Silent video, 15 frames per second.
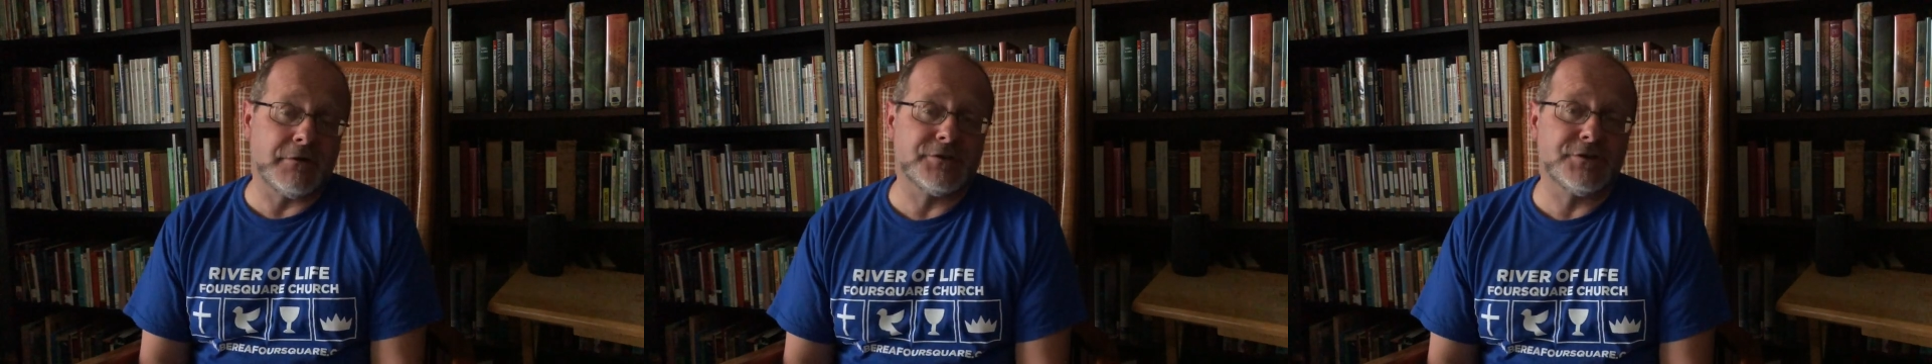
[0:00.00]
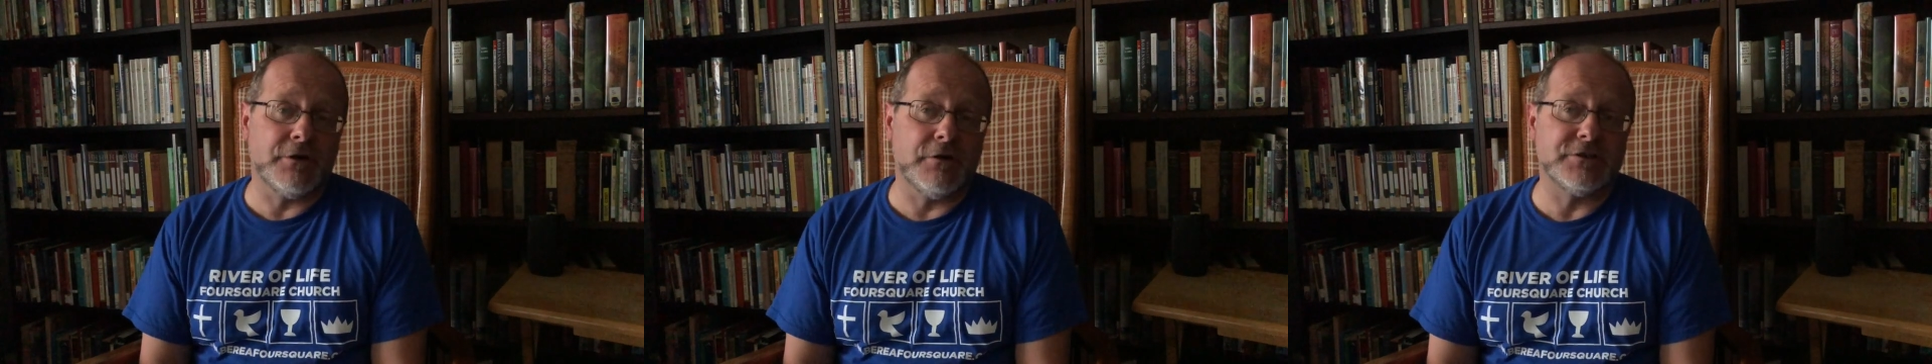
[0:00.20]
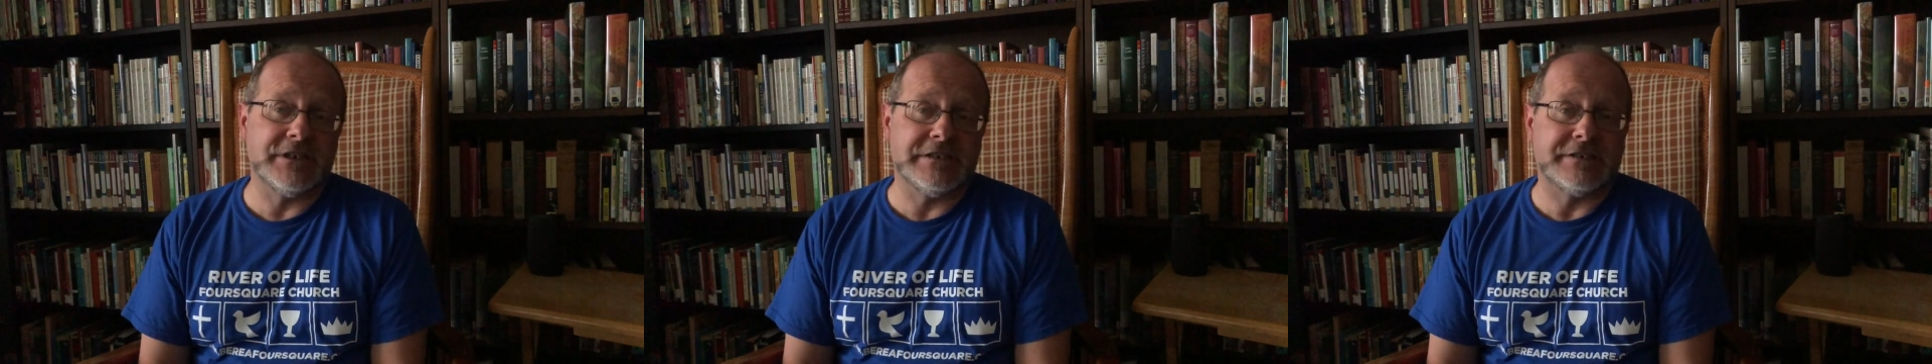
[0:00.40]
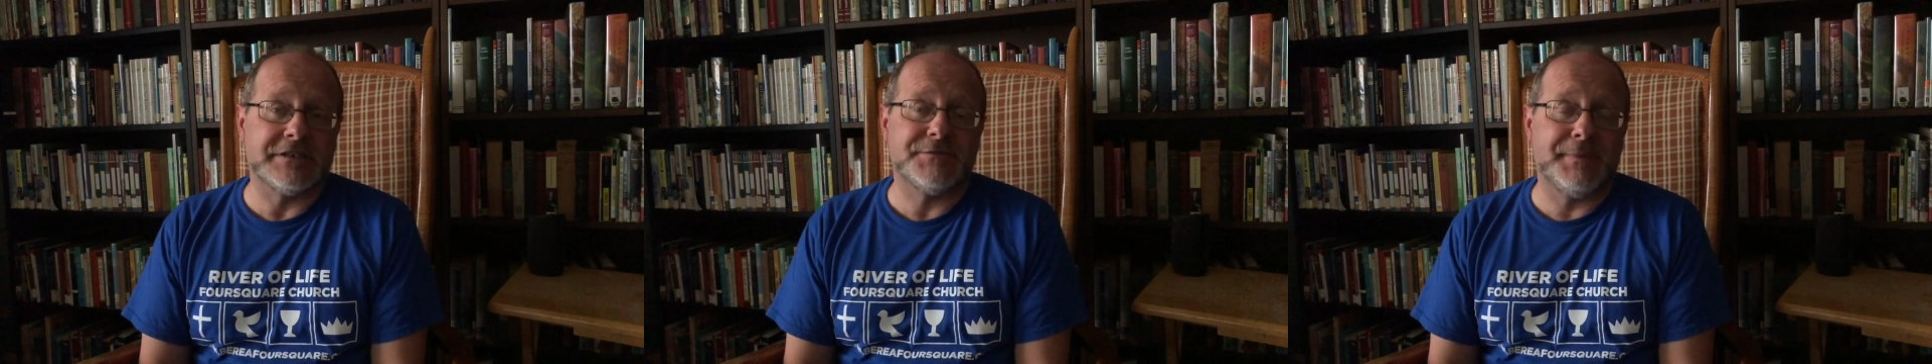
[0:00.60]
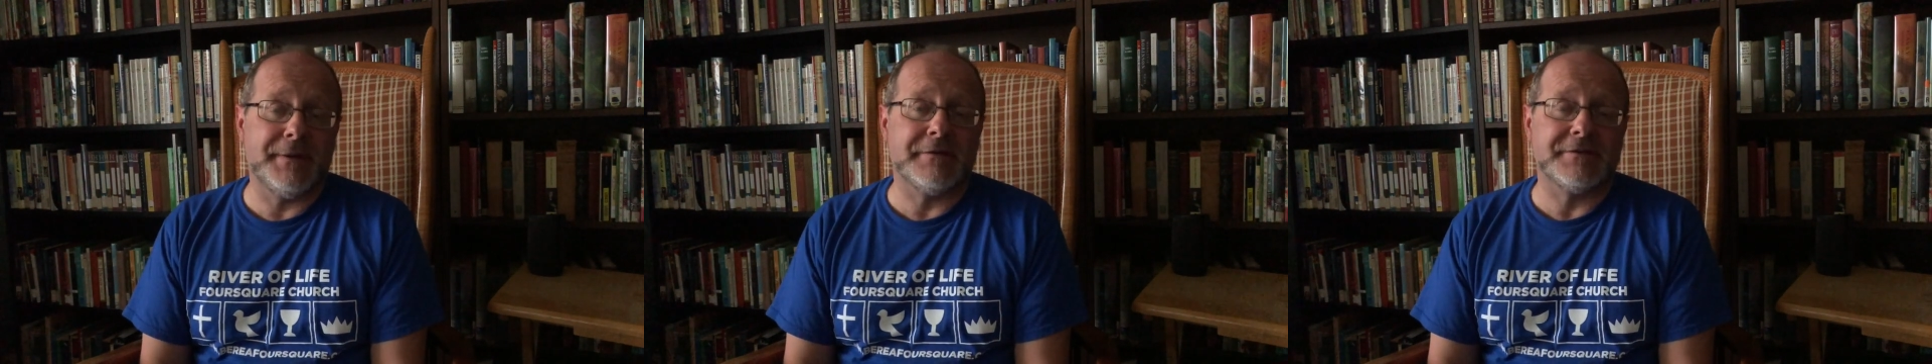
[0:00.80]
church is
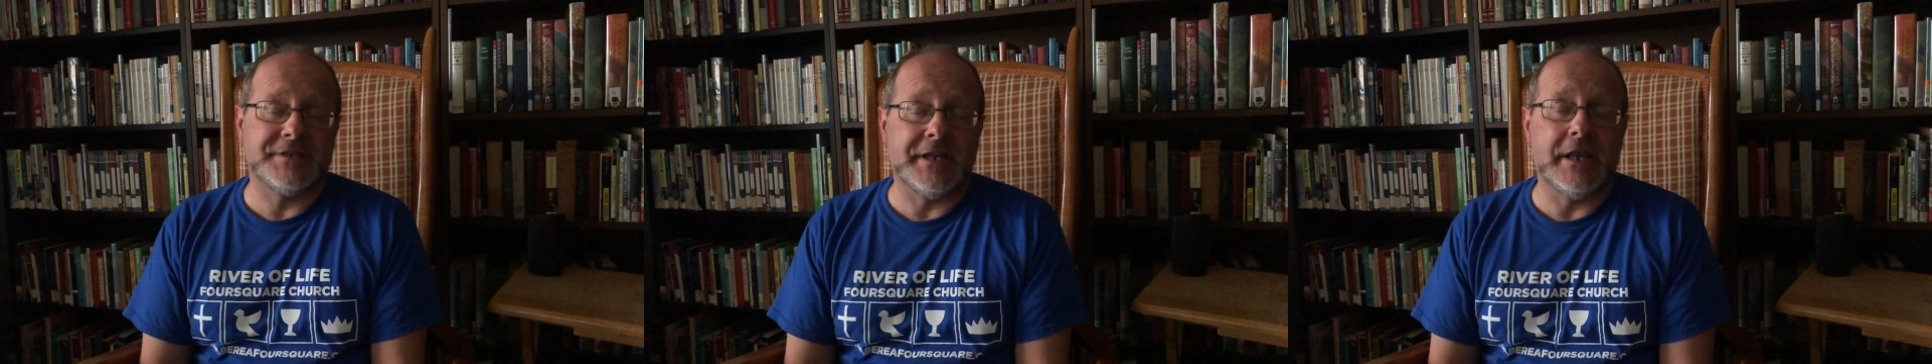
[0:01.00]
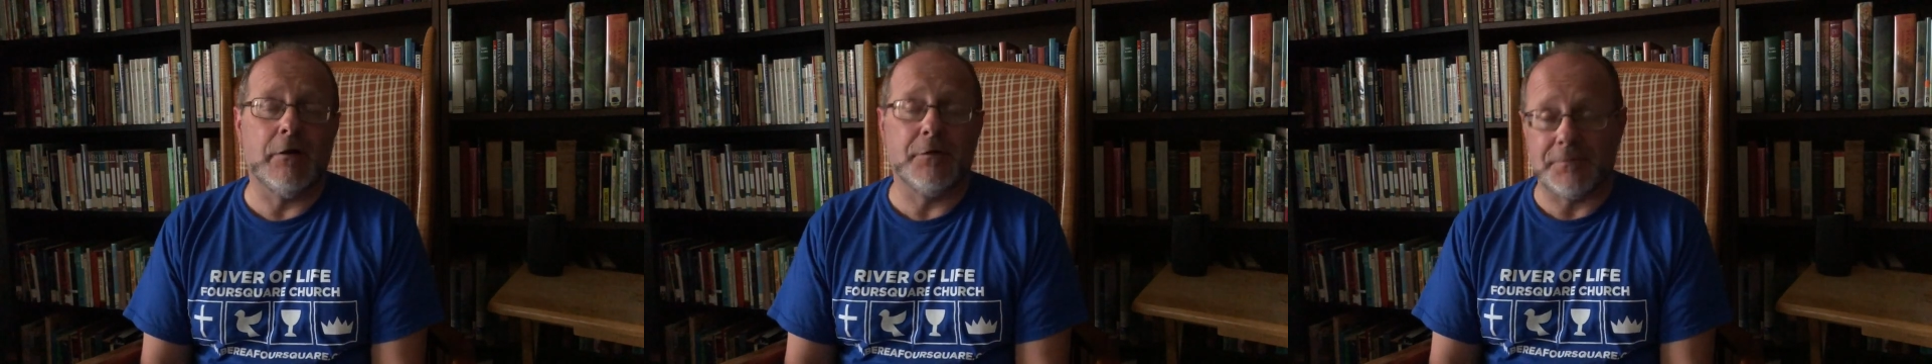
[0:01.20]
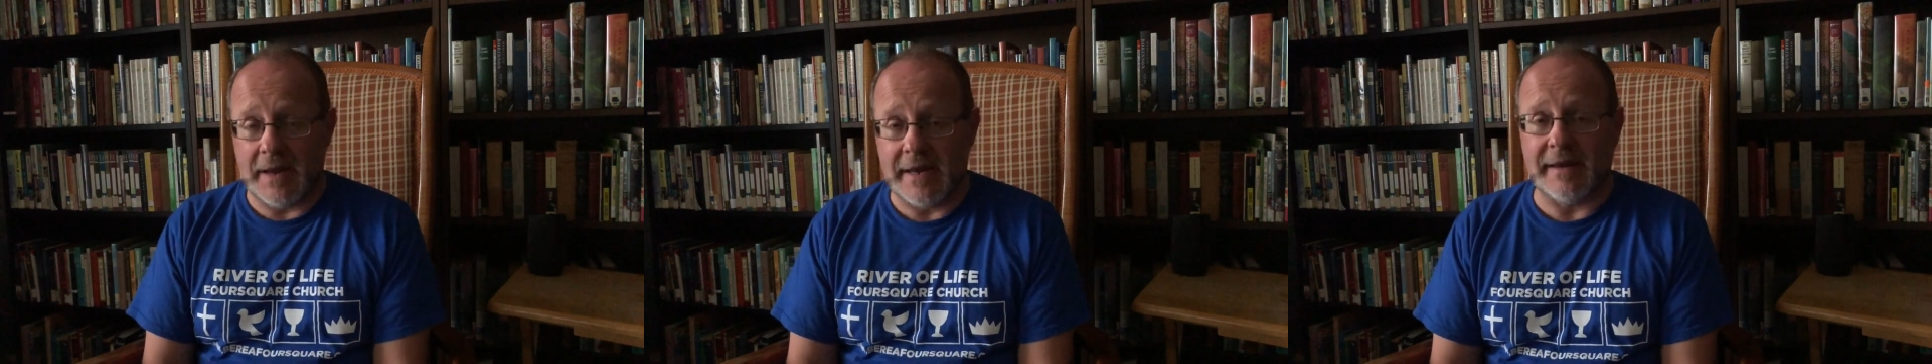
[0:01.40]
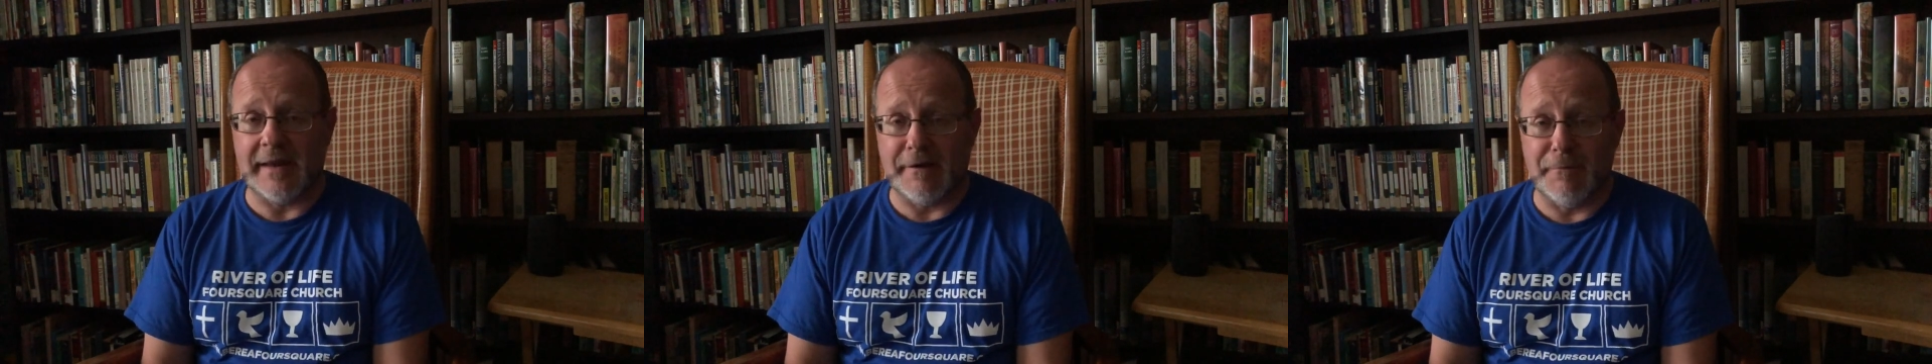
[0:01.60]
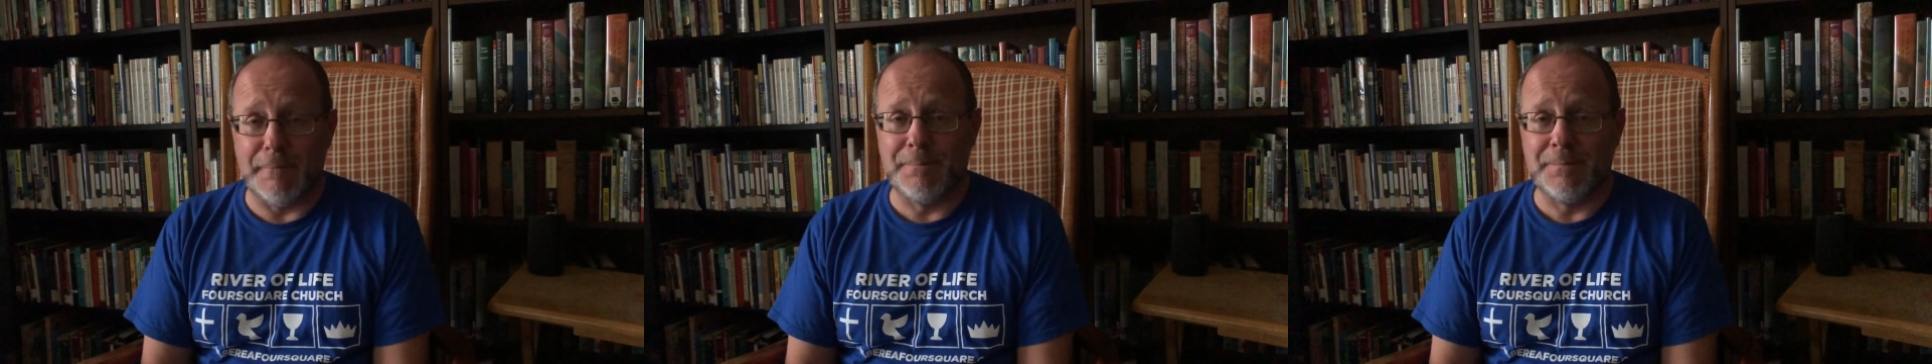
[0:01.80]
experiencing health right
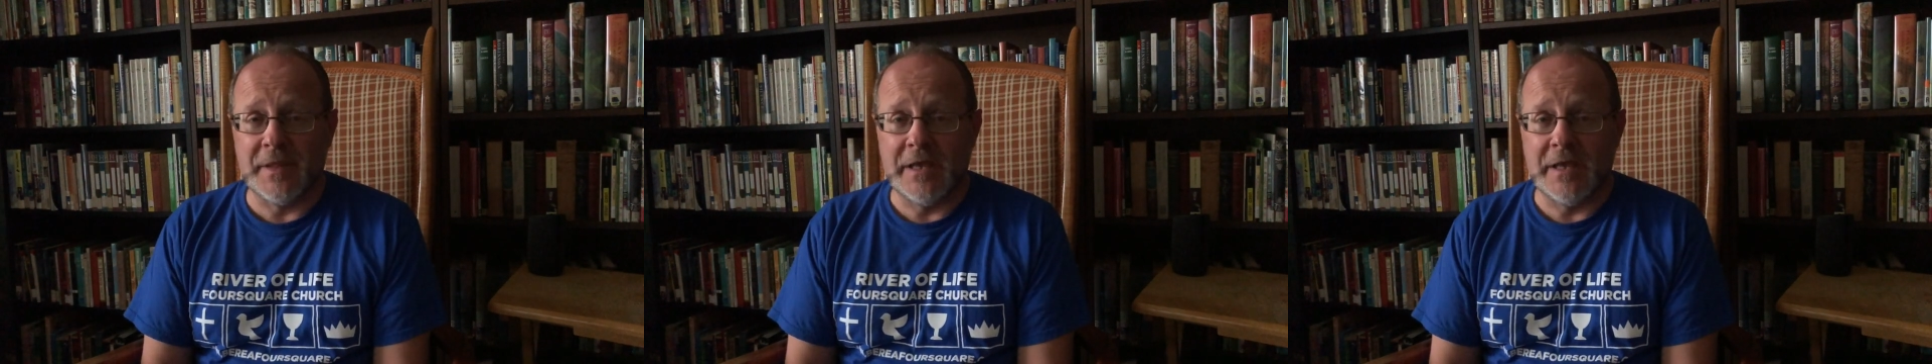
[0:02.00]
now.